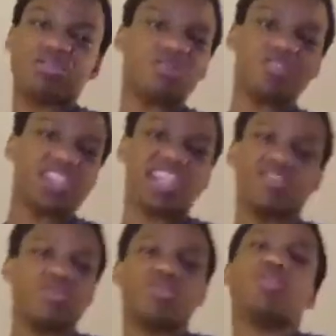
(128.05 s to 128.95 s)
So
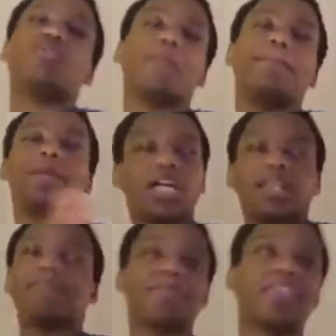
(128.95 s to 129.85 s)

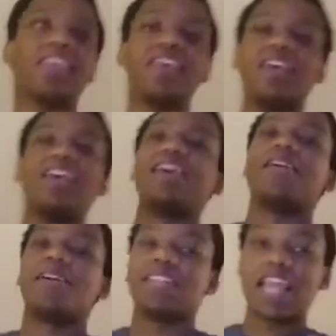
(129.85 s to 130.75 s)

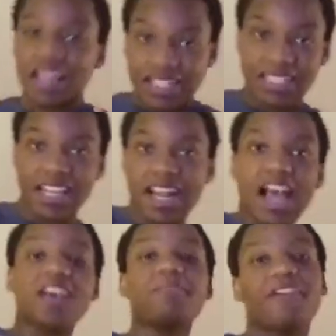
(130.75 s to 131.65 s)
but like I said, I
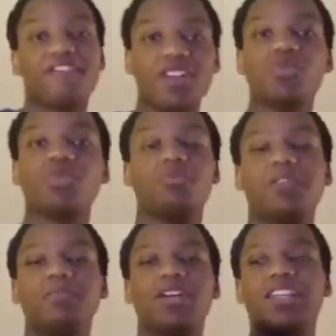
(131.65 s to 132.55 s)
had my friends with
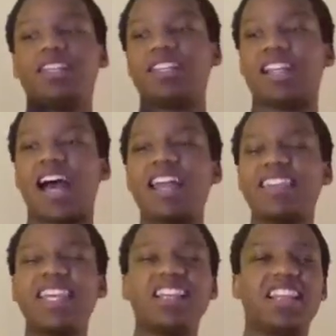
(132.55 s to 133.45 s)
me, but I
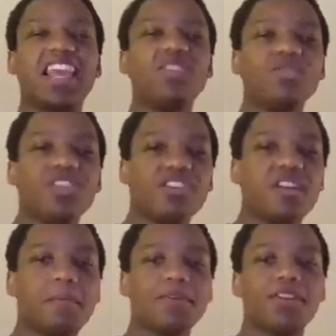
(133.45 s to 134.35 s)
think they knew their
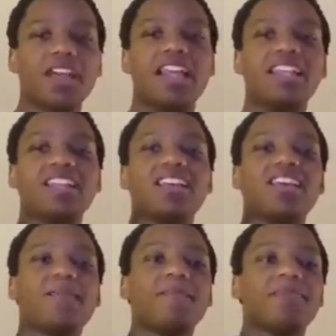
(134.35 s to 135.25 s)
number and
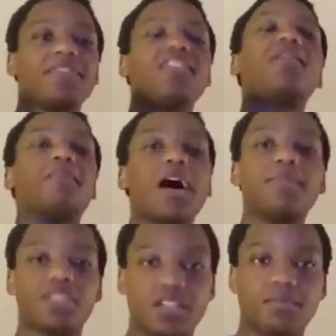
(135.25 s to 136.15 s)
their
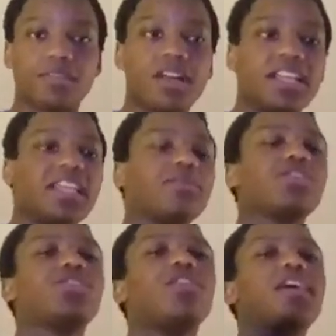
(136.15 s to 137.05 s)
mom's number and they
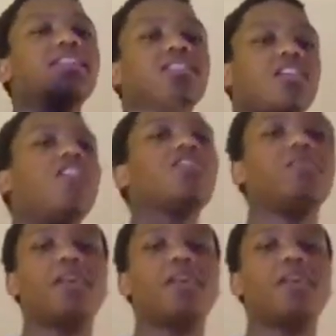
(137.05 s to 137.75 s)
were trying to call their